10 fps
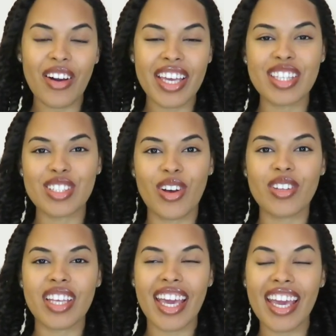how I
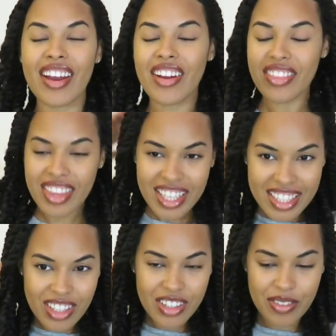installed the hair.
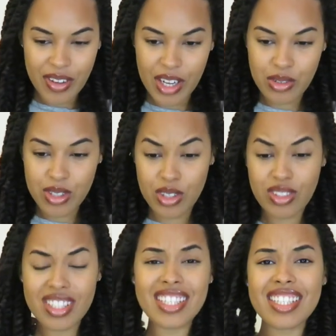These are the final
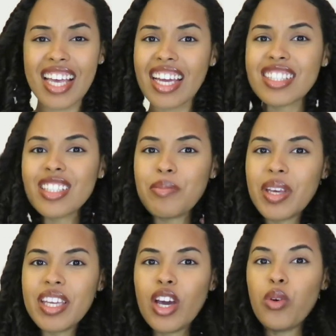results. This has actually
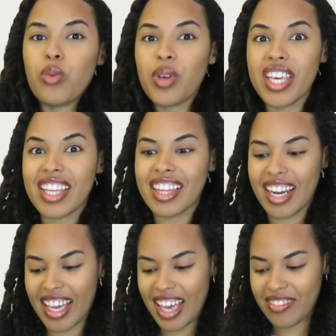been a week that
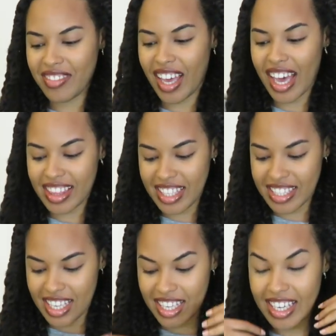I have had
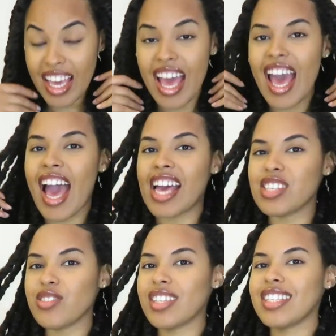these in.
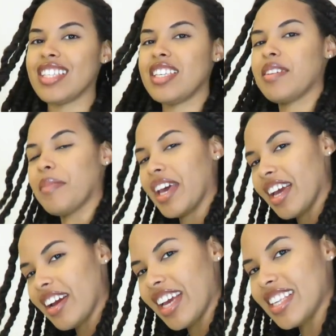As you can see, my
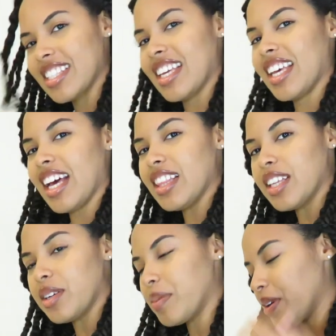hair is getting a
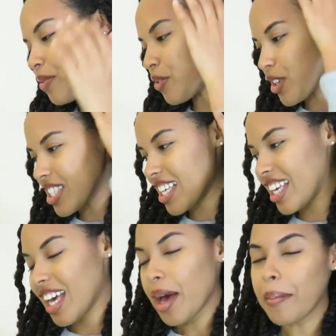little bit
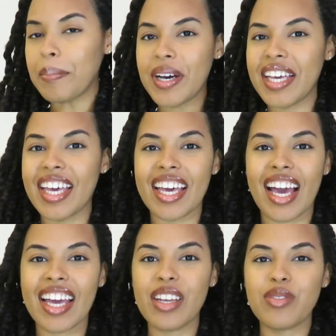frizzy, but it
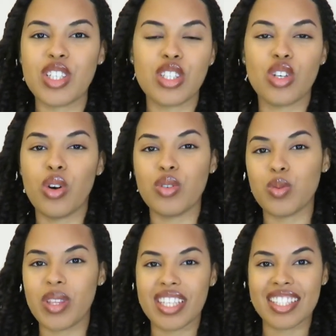kind of just goes
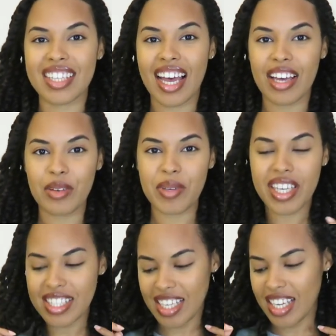with the style
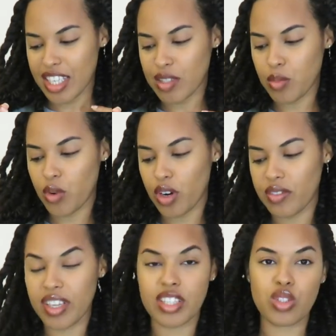because it is more of
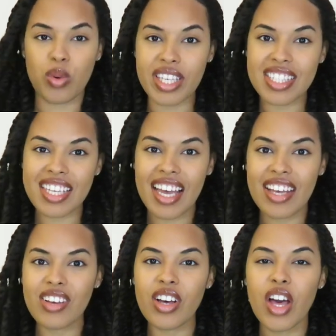a twist
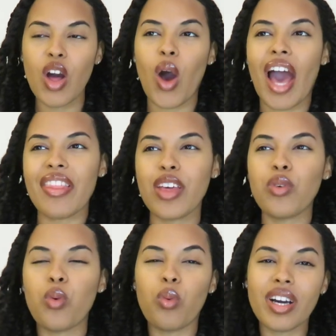style, I
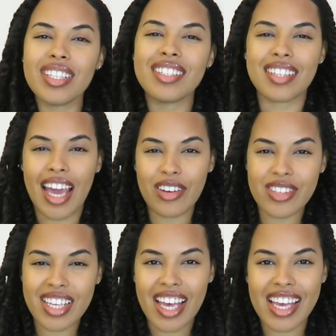think one
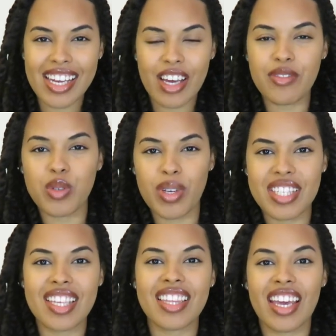downside of
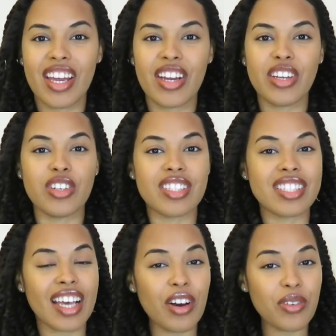twisting the hair
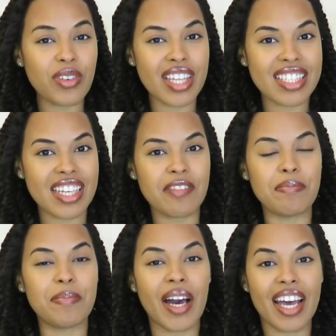yourself instead of
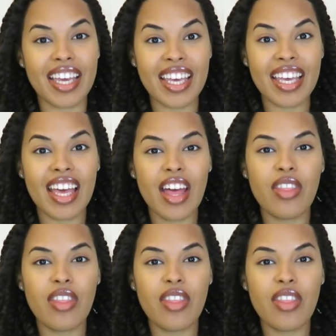buying